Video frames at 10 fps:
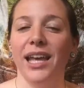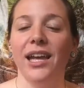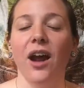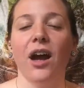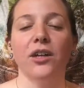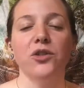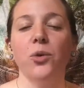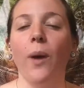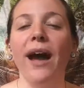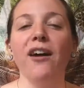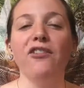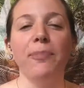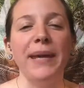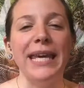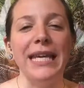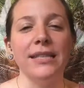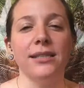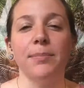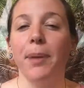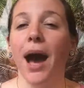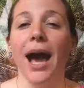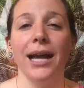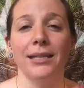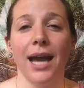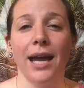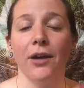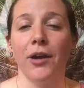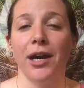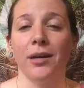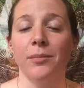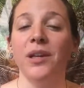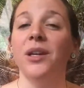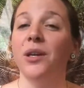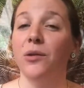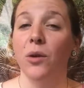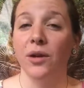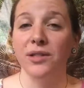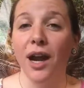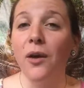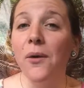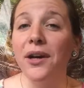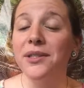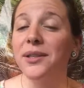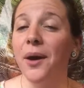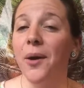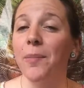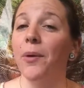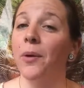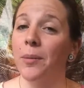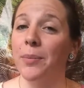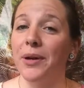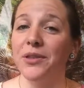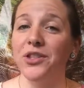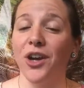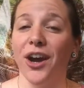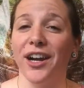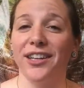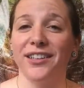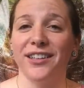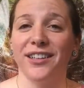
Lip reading: In our 12-piece pie diagram, known as our horoscope or birth chart,